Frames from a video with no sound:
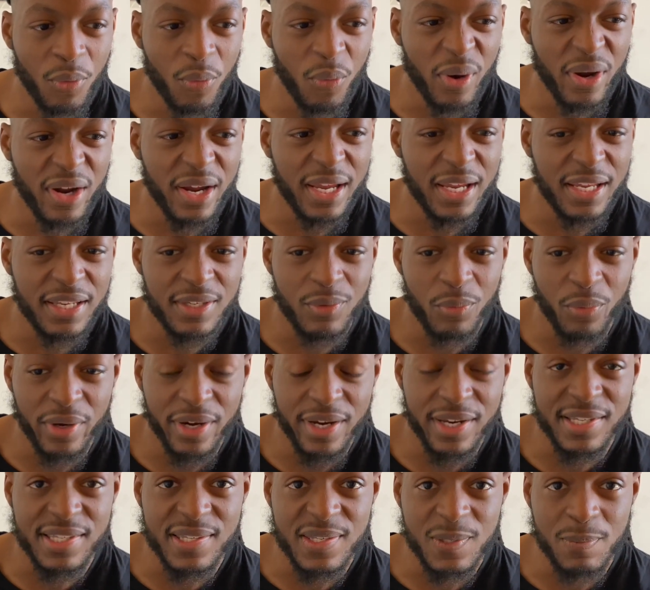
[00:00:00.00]
where
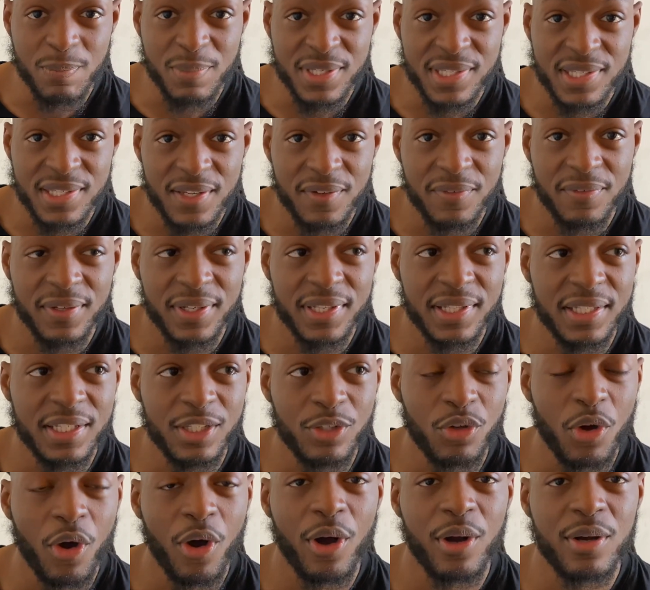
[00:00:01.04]
it specifically
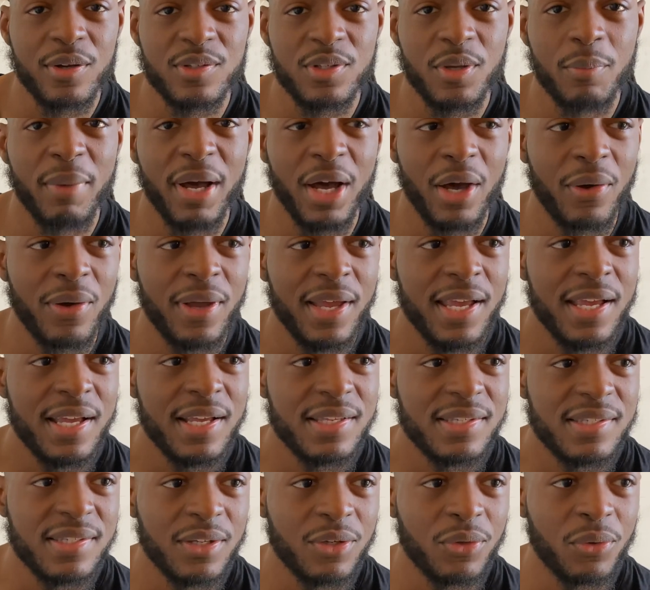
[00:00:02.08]
talks about
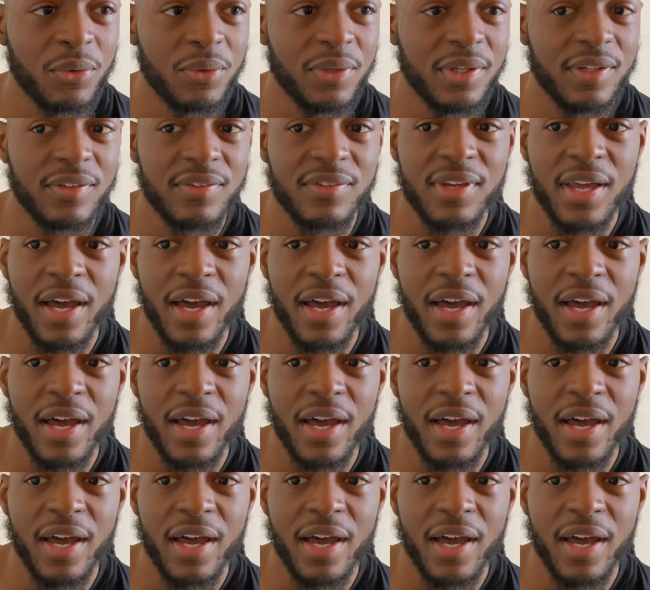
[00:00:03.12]
singleness?